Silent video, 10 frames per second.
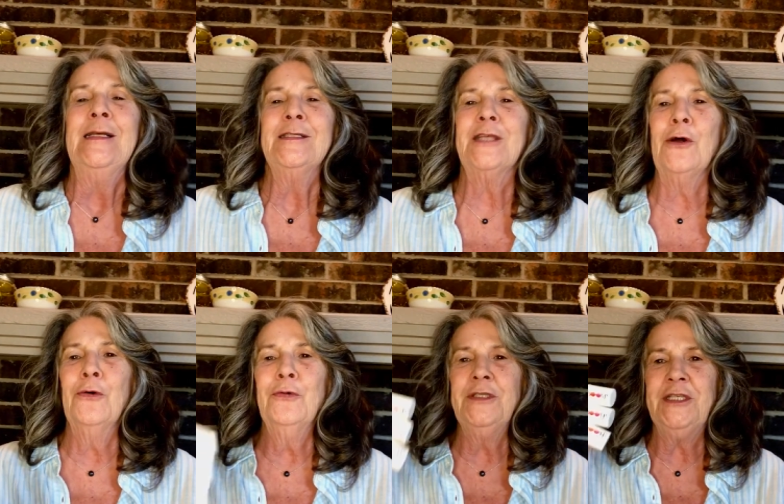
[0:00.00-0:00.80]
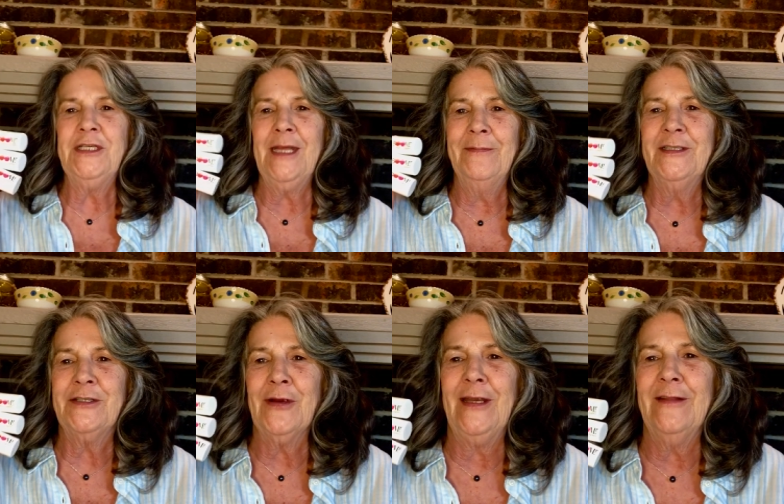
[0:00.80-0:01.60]
So when she
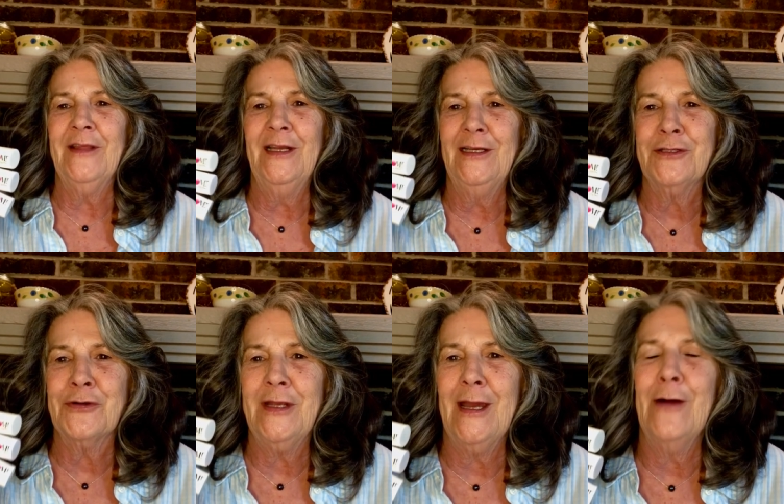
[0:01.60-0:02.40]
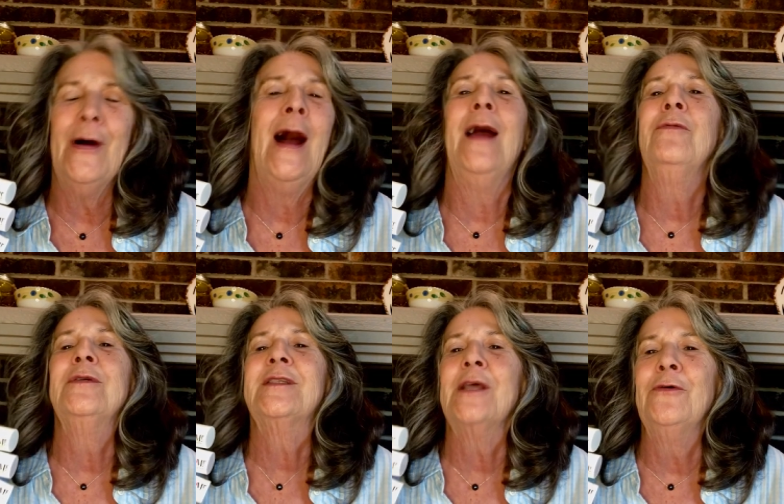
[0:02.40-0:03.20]
demonstrated the little trio, I
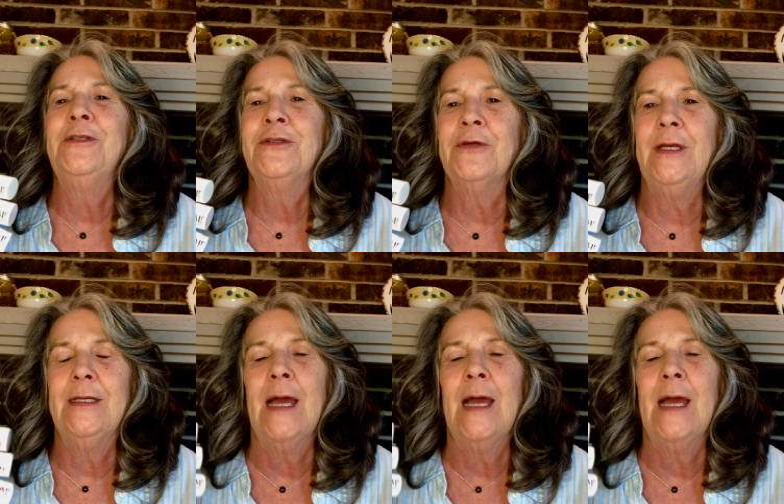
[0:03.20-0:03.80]
was so intrigued.